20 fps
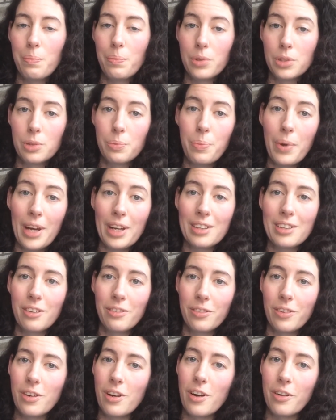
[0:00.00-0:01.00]

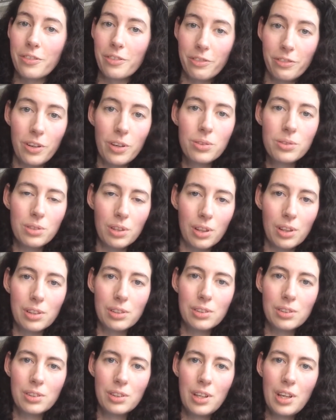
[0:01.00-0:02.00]
perspective of the
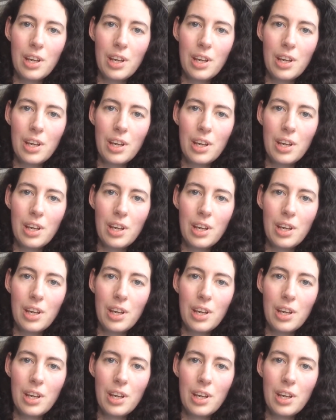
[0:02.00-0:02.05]
photon.